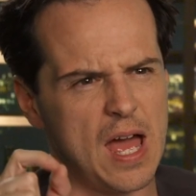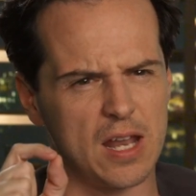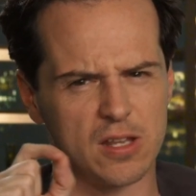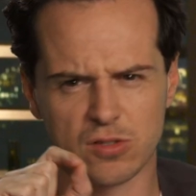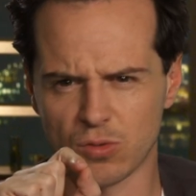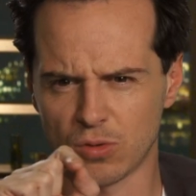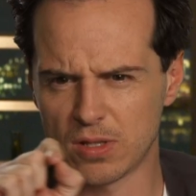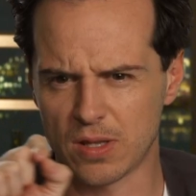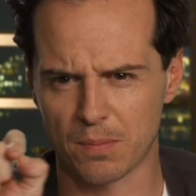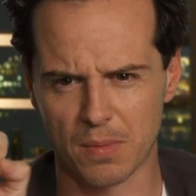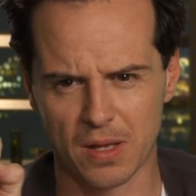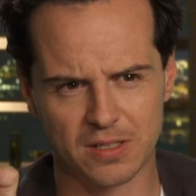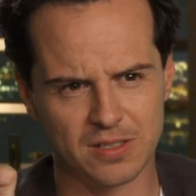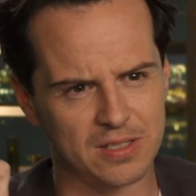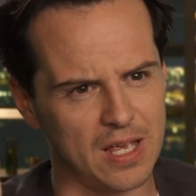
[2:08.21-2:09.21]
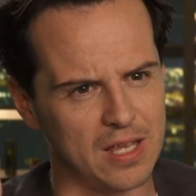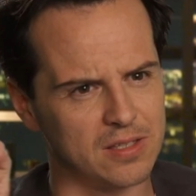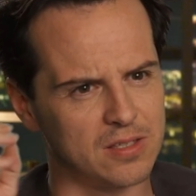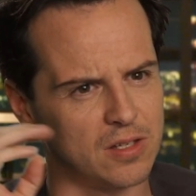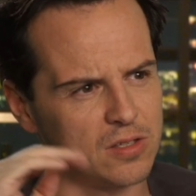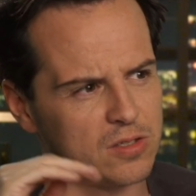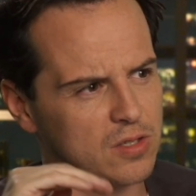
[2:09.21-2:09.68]
and a story that makes
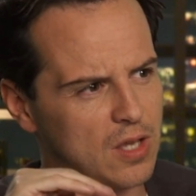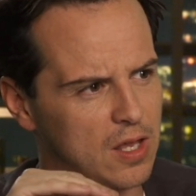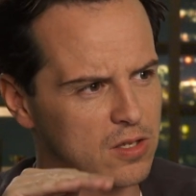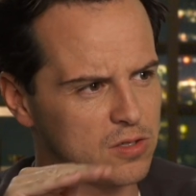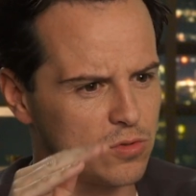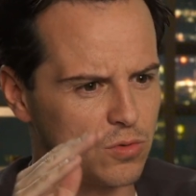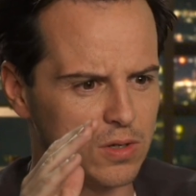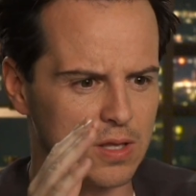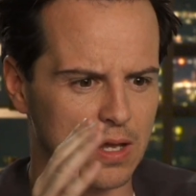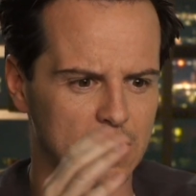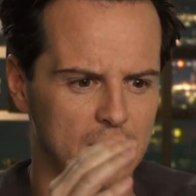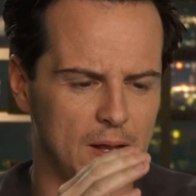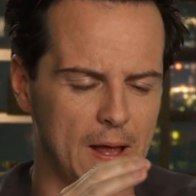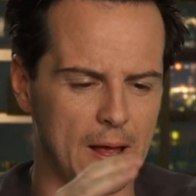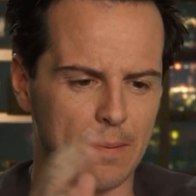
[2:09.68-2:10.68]
sense, and a story that,